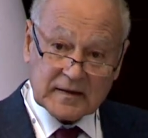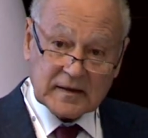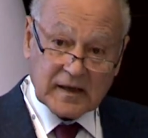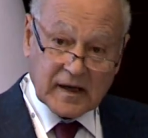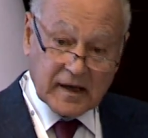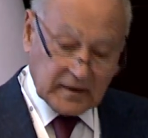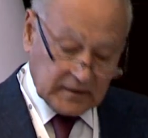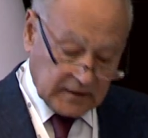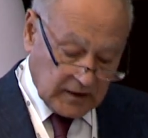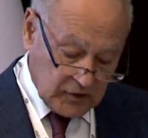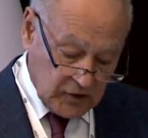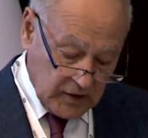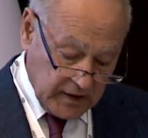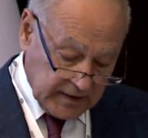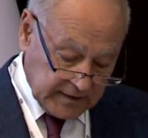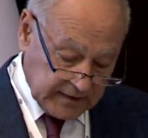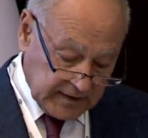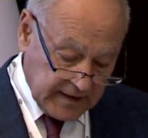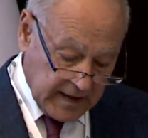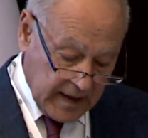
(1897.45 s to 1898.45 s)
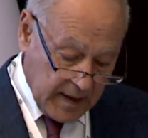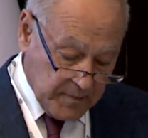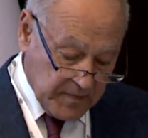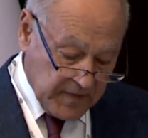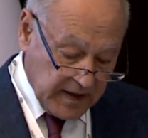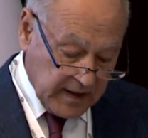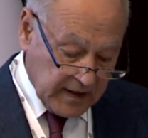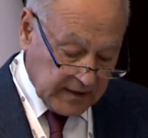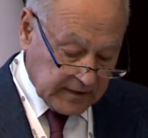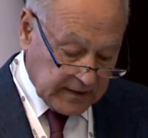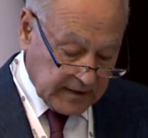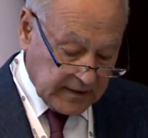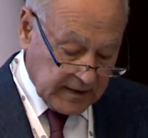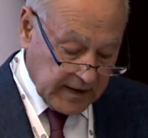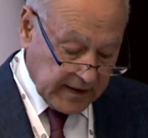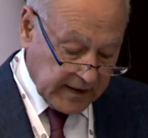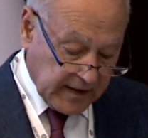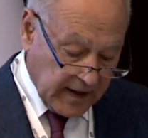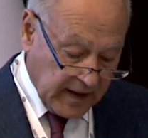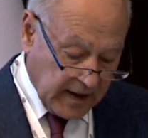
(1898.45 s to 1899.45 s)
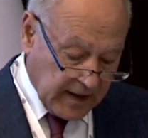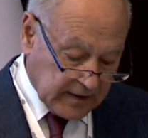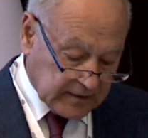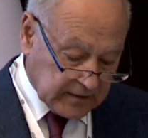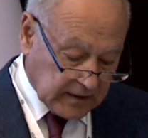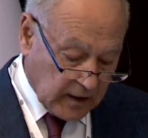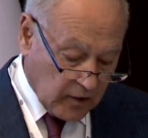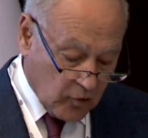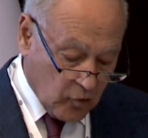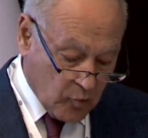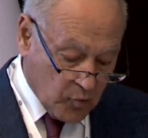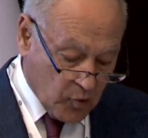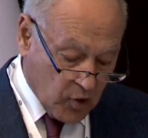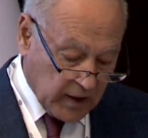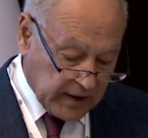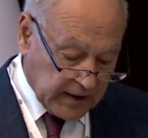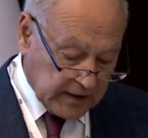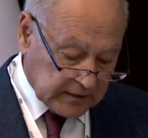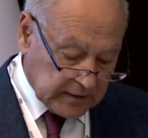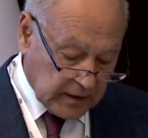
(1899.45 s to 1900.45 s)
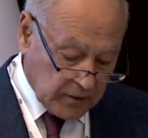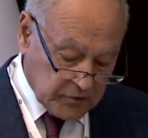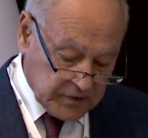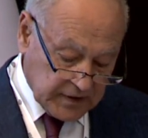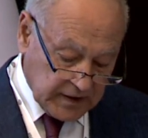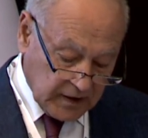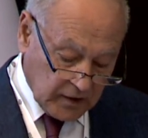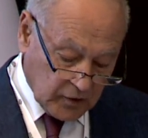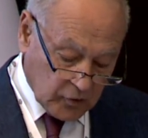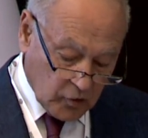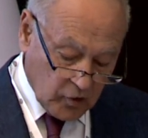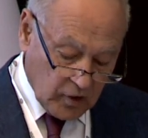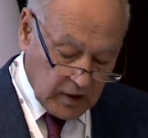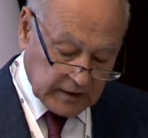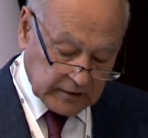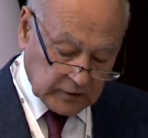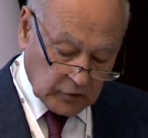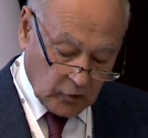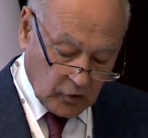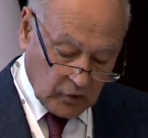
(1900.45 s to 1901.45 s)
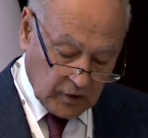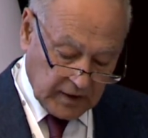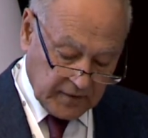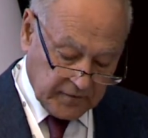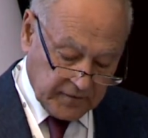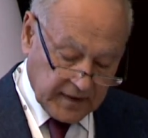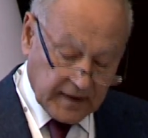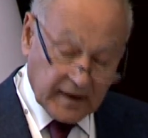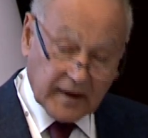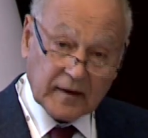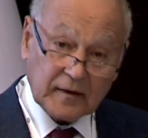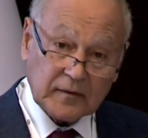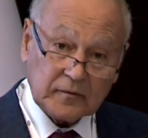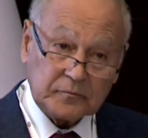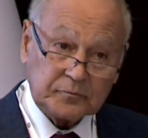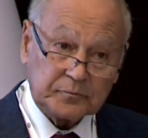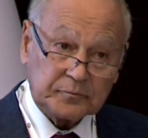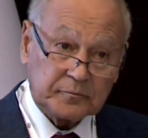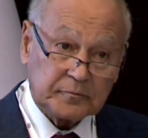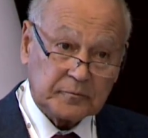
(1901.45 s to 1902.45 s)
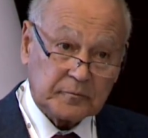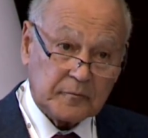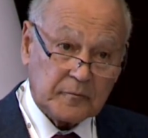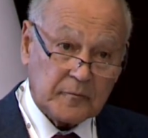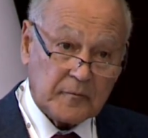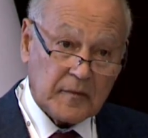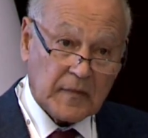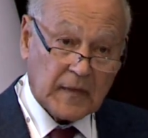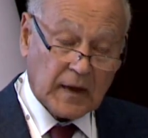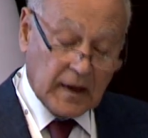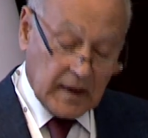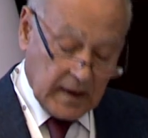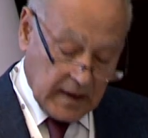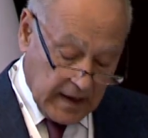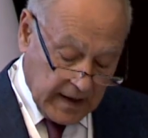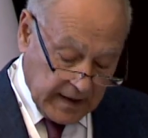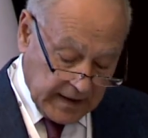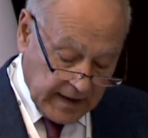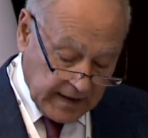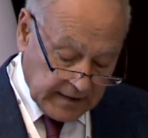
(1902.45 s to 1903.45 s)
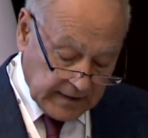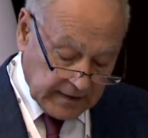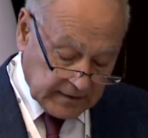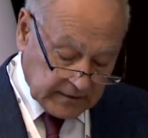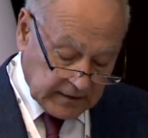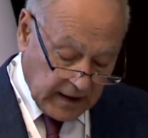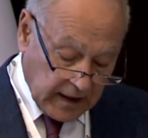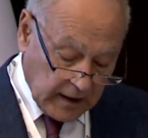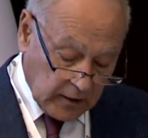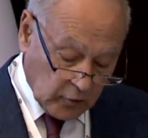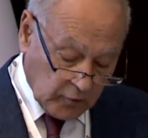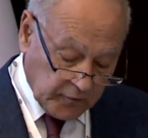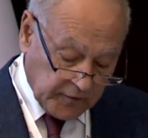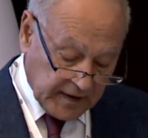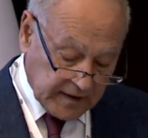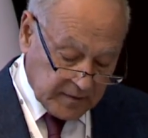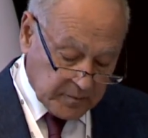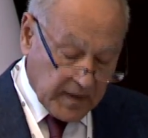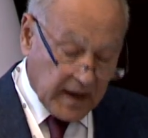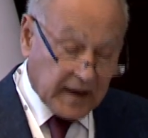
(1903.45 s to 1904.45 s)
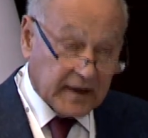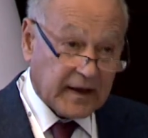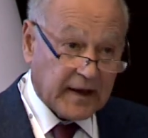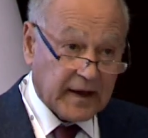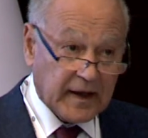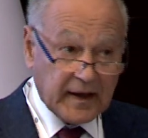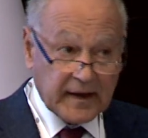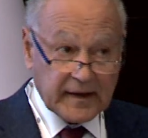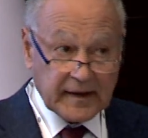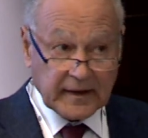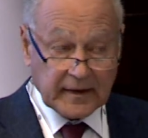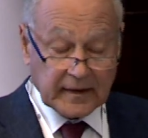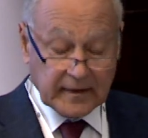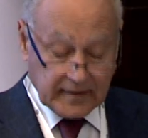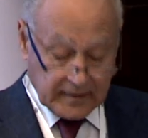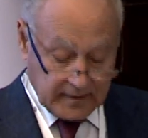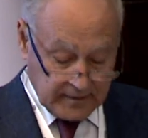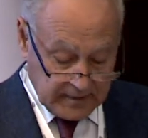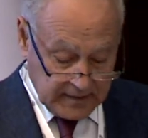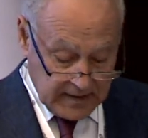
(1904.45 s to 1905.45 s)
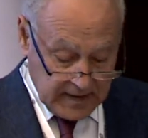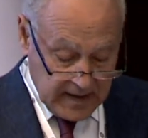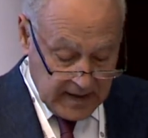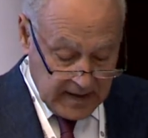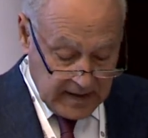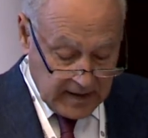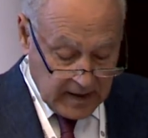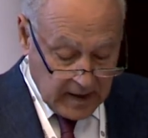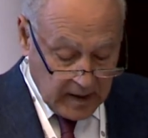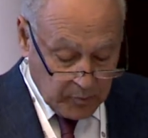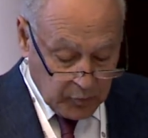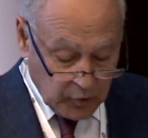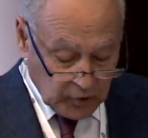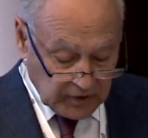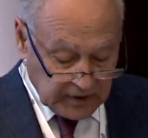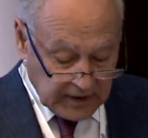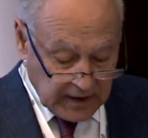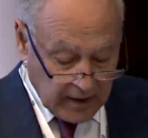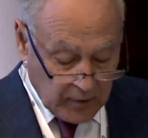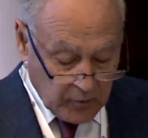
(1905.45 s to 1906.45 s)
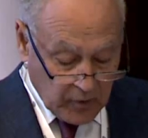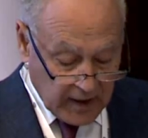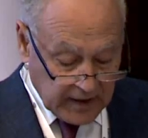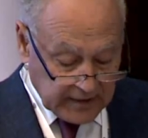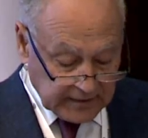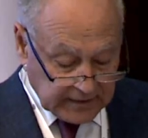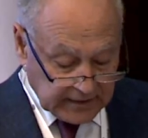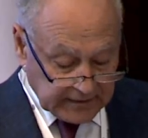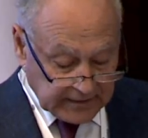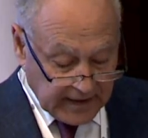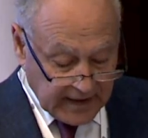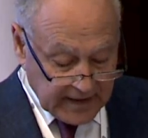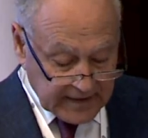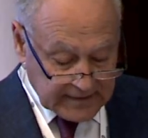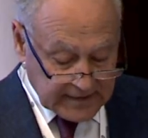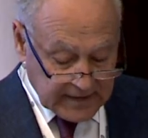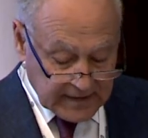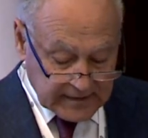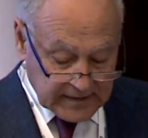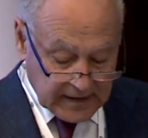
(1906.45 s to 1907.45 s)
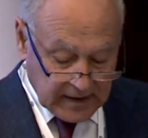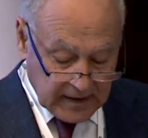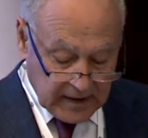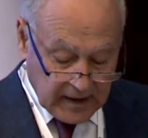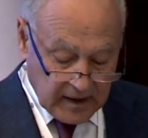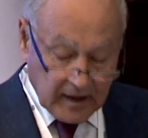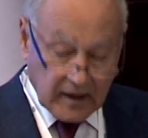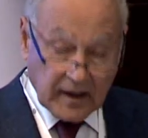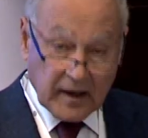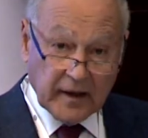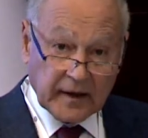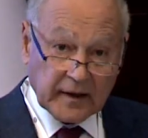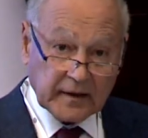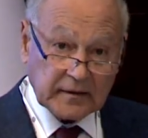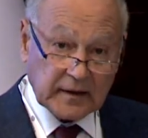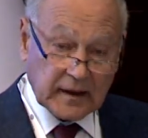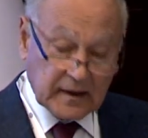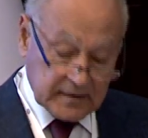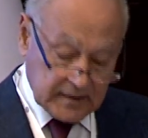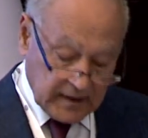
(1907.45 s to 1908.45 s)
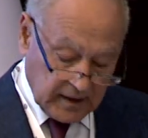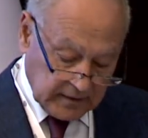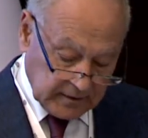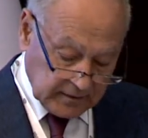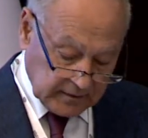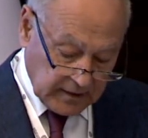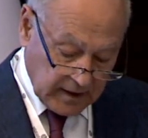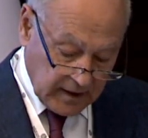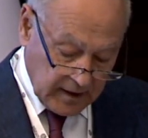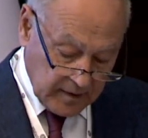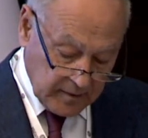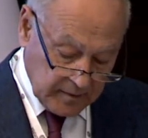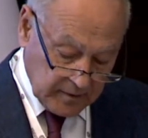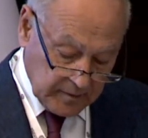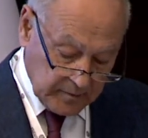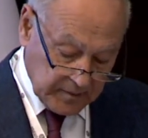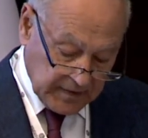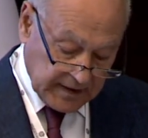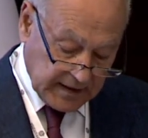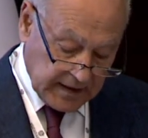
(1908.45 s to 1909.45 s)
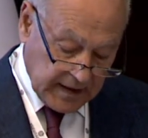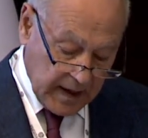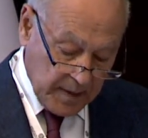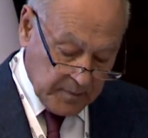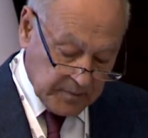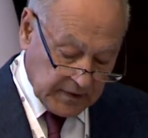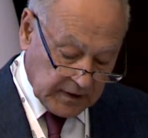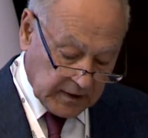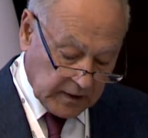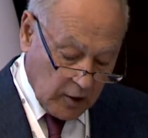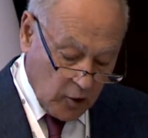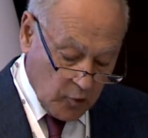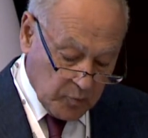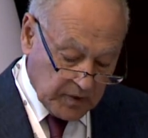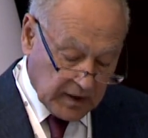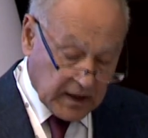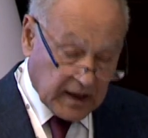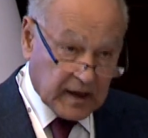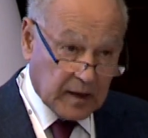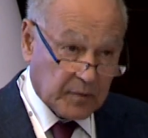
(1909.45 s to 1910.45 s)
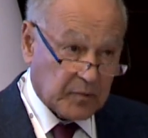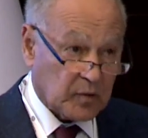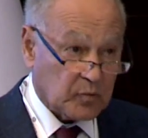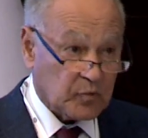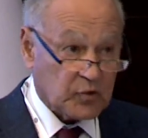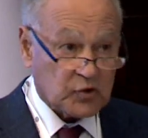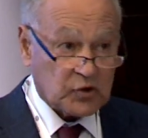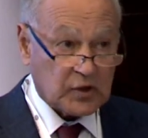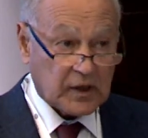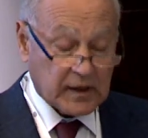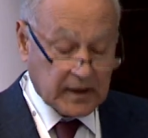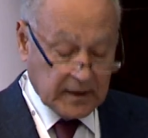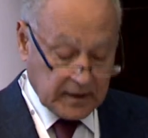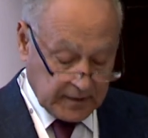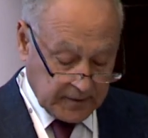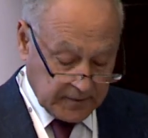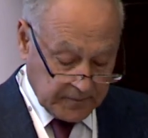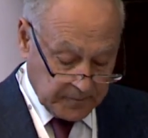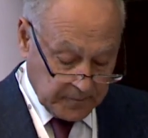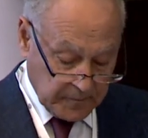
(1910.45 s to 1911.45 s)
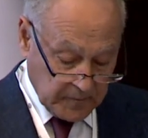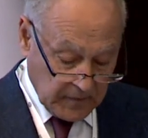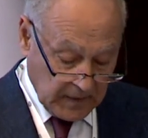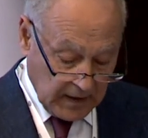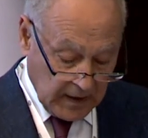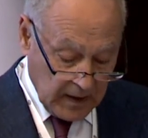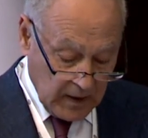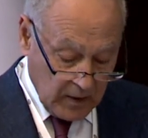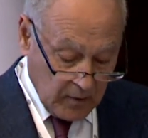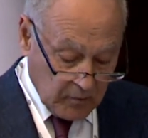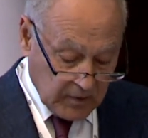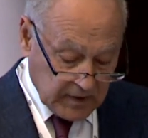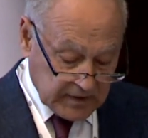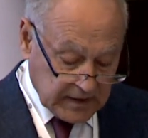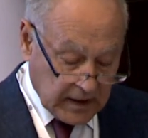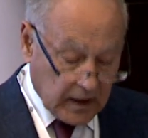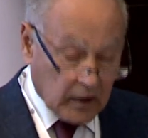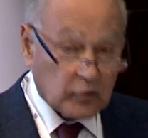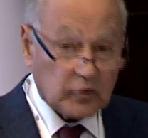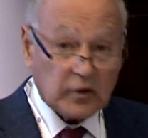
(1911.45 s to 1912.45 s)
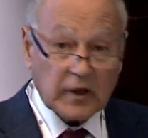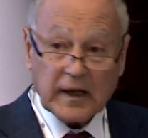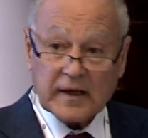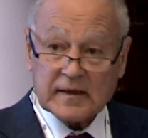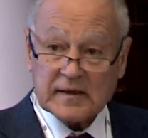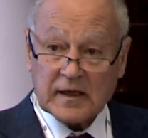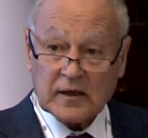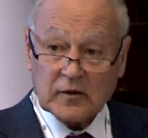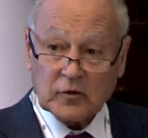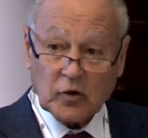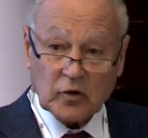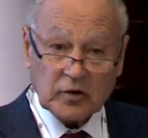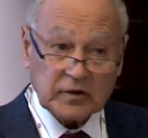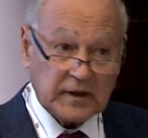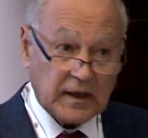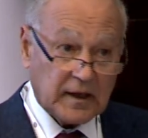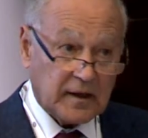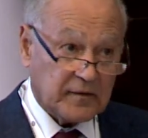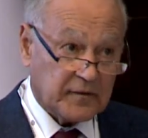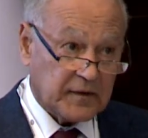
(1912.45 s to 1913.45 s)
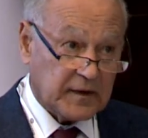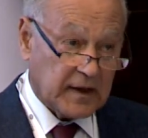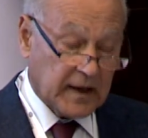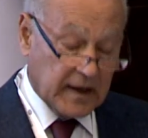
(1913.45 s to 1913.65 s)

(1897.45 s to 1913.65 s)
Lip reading: In any strategy, in any security strategy, successful strategy is based on enhancing and having more allies. The allies with the outside world should be based on a very strong foundation, based on a common security plan.